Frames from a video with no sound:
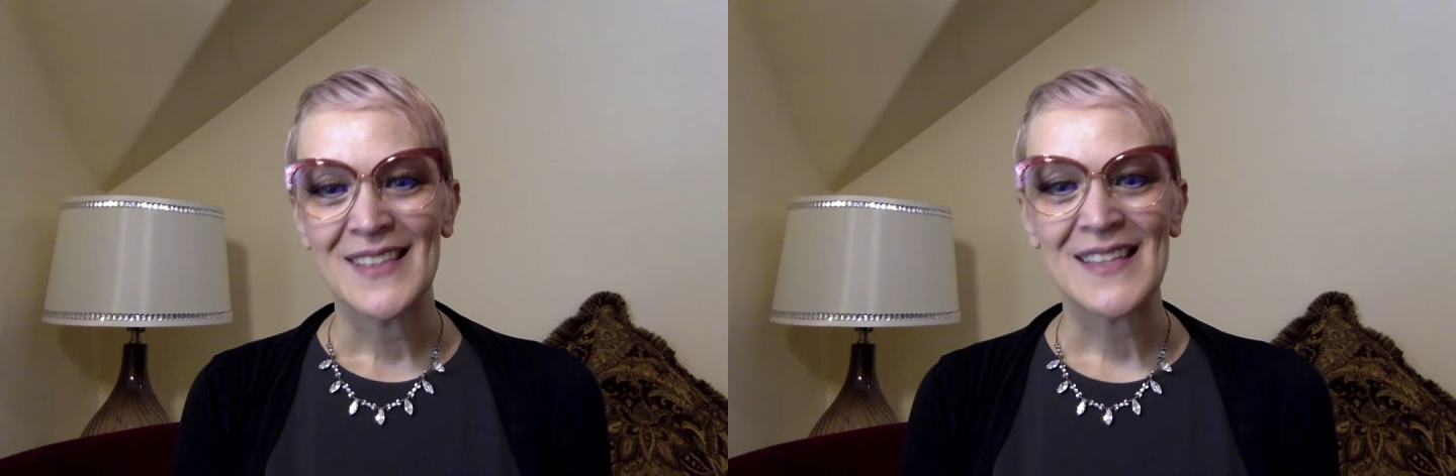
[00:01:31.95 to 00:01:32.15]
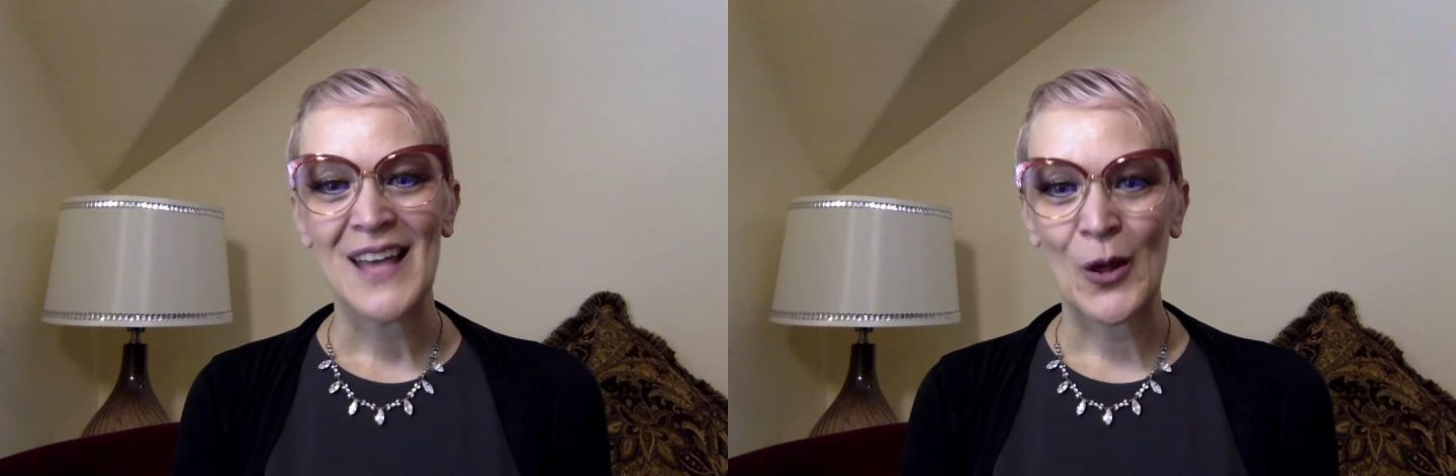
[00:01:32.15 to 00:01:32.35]

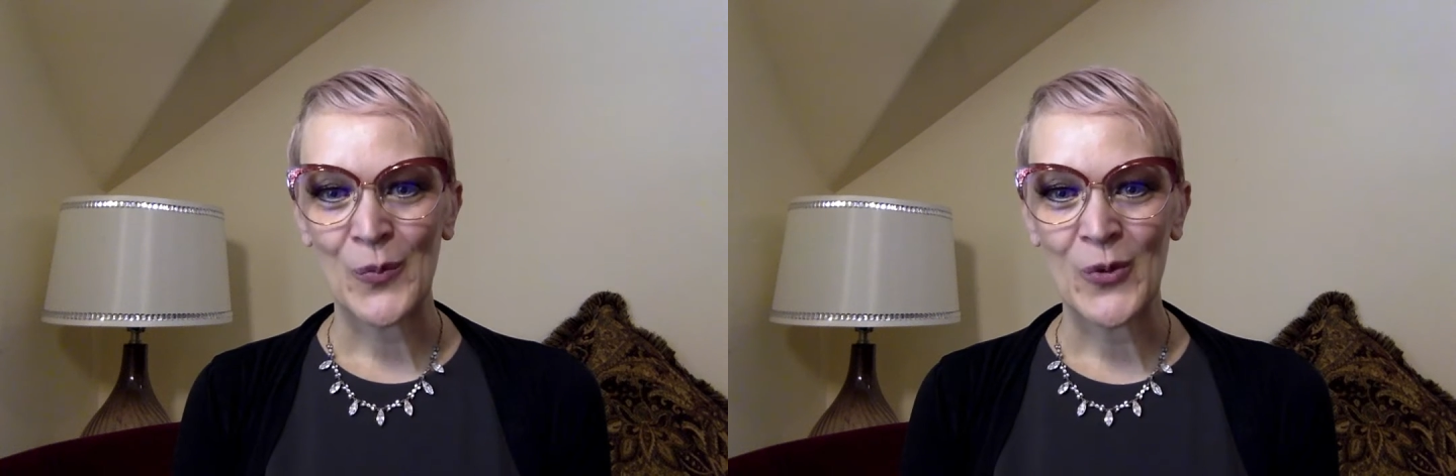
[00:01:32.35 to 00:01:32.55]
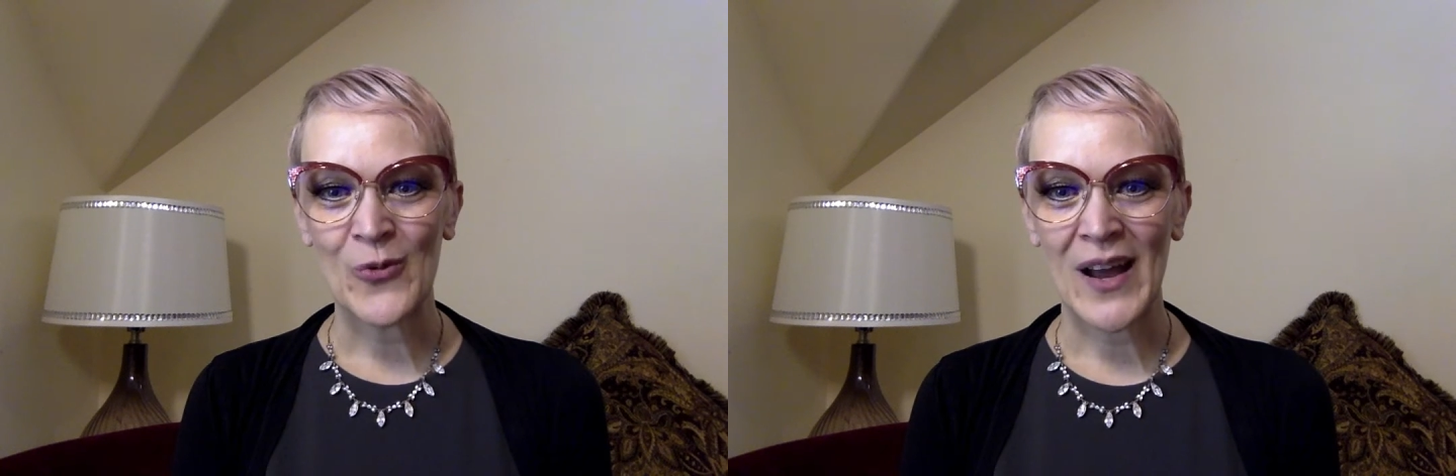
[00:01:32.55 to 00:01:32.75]
to
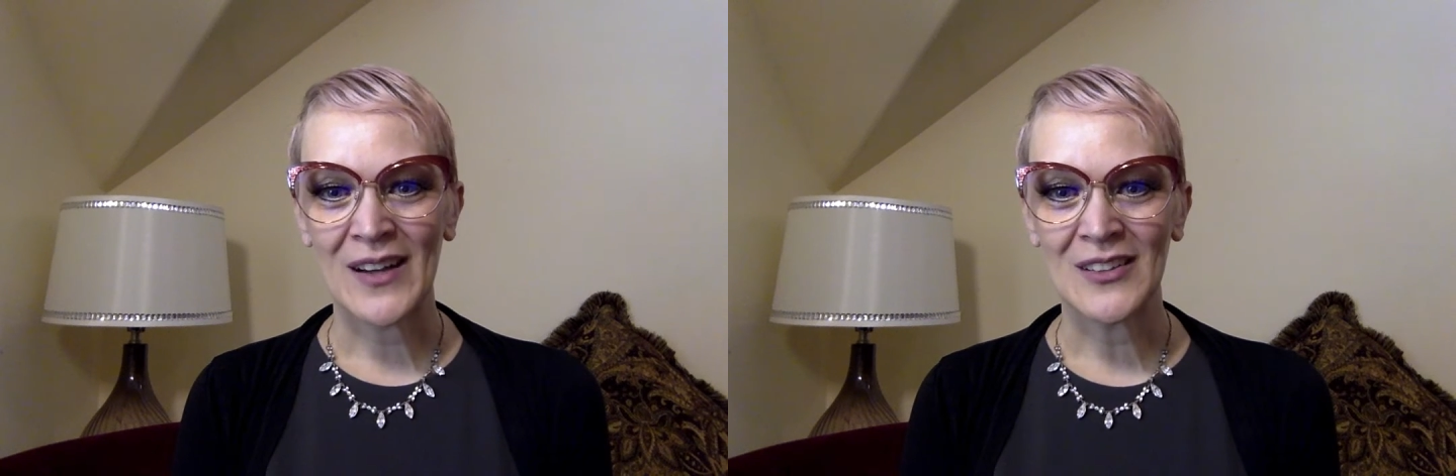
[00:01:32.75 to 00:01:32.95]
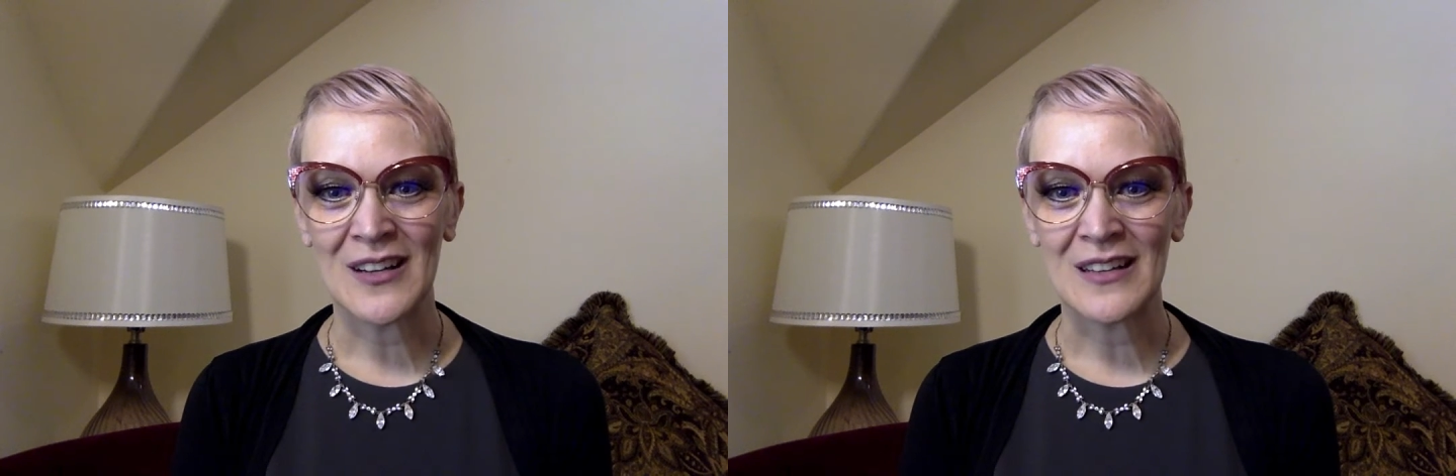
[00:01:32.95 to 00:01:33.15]
help you
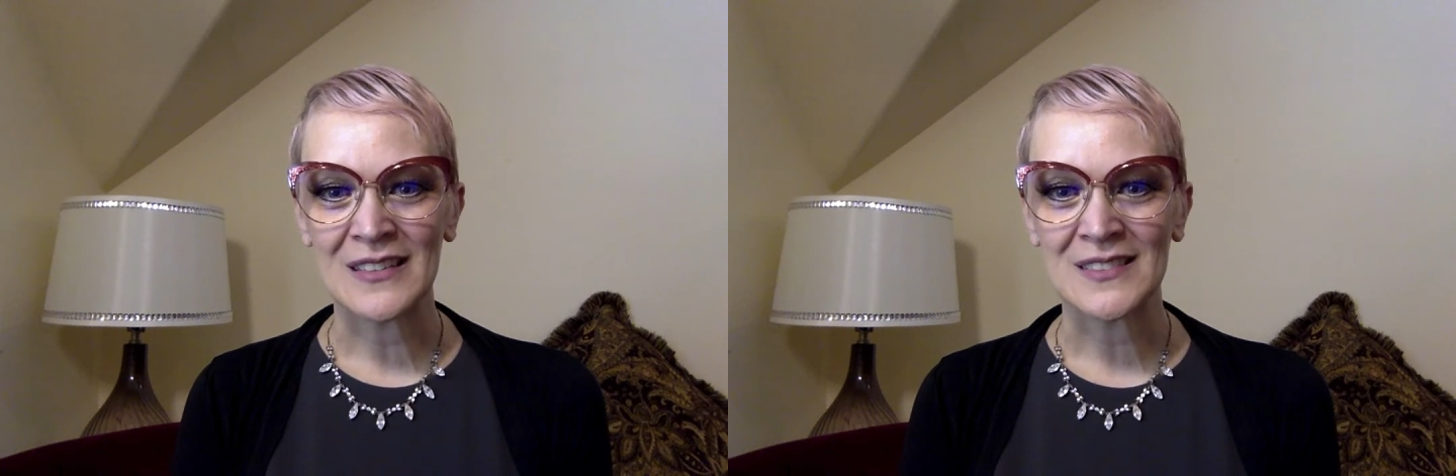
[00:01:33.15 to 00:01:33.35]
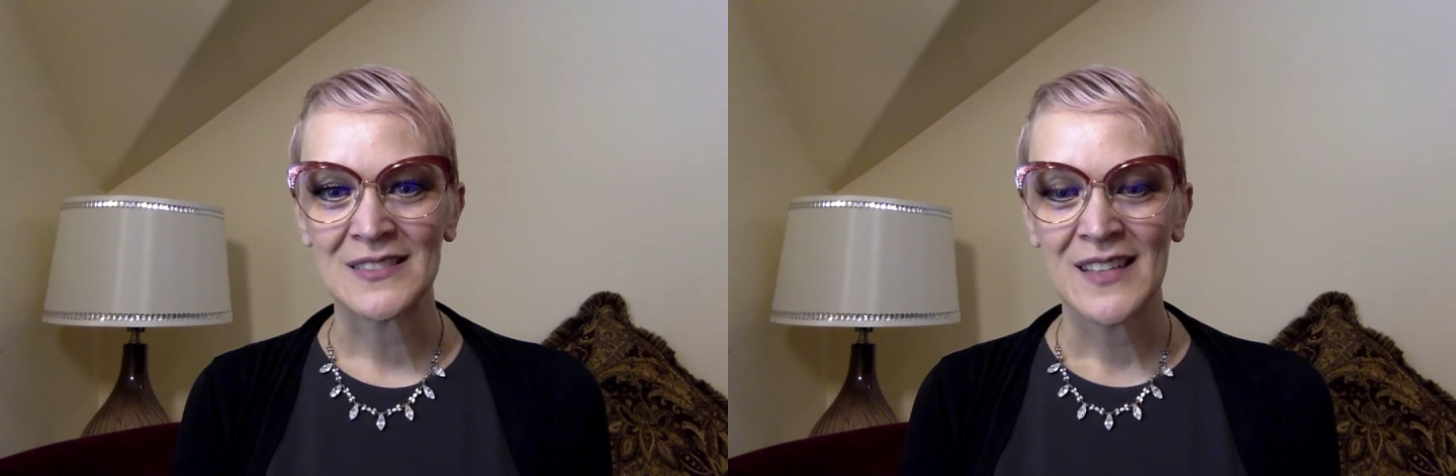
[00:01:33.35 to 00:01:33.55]
right along.